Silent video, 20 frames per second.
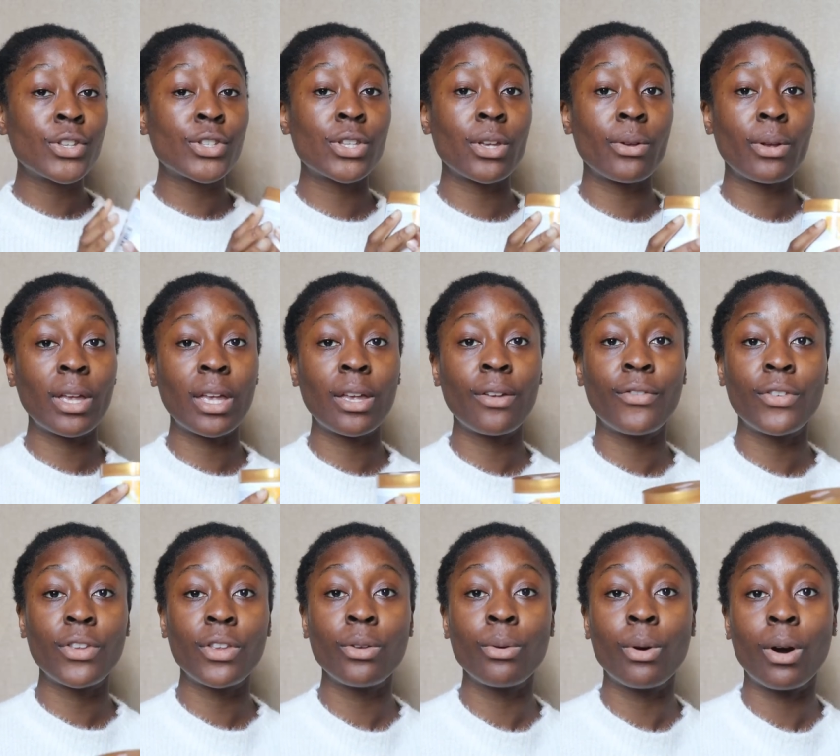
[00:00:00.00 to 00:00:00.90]
So
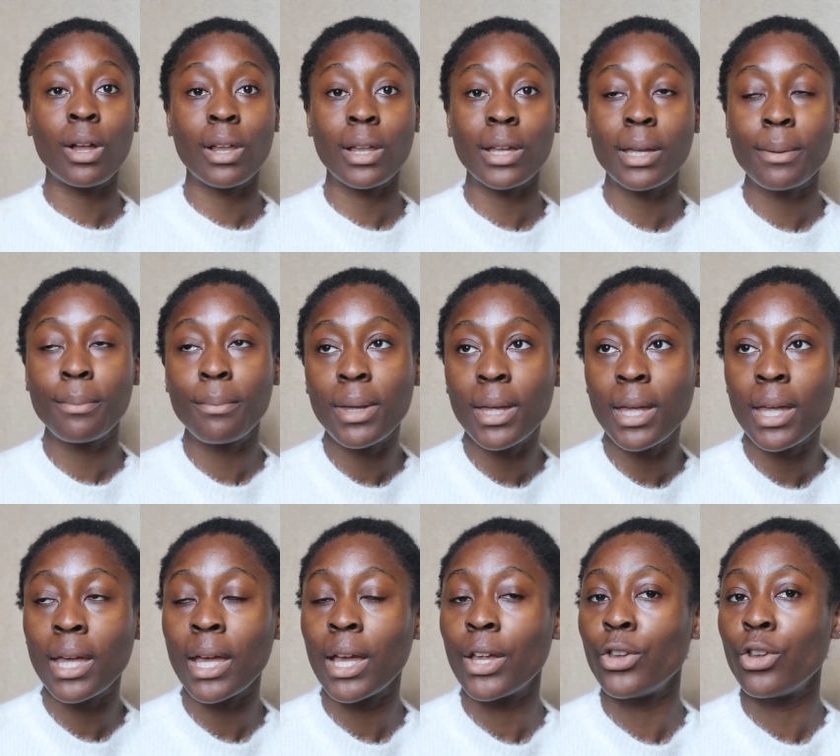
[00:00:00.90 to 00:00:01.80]
if you are like
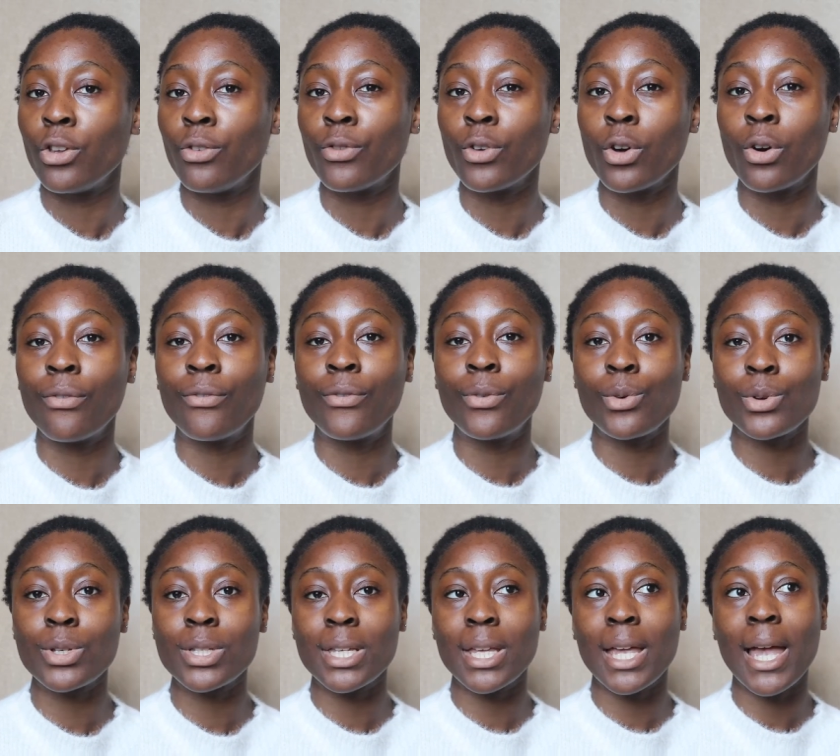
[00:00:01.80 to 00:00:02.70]
me and you've got
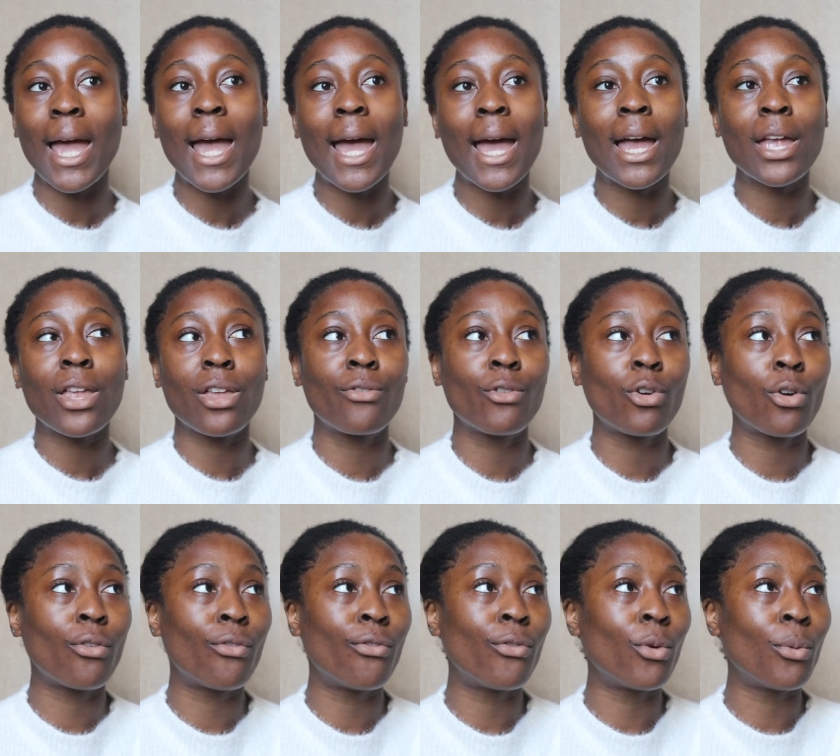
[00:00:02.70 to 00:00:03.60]
4C hair, you've
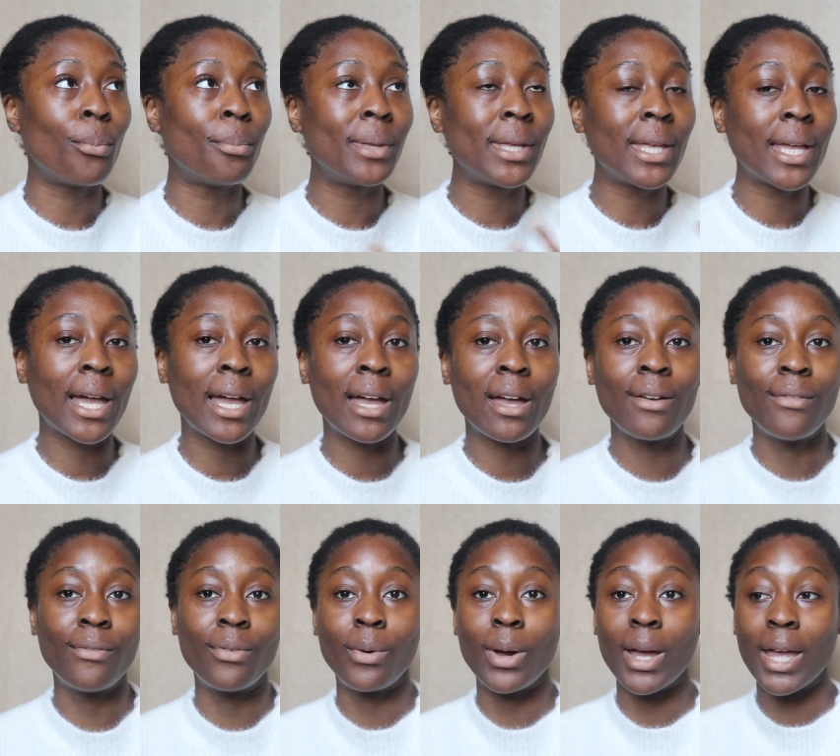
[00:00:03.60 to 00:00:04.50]
got 4B hair,
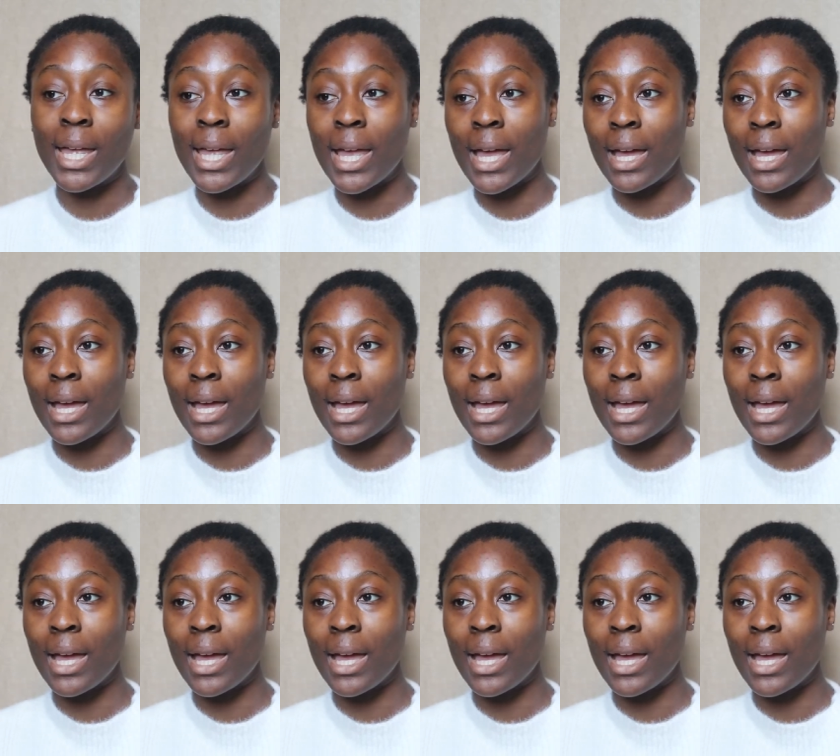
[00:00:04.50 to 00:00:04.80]
4A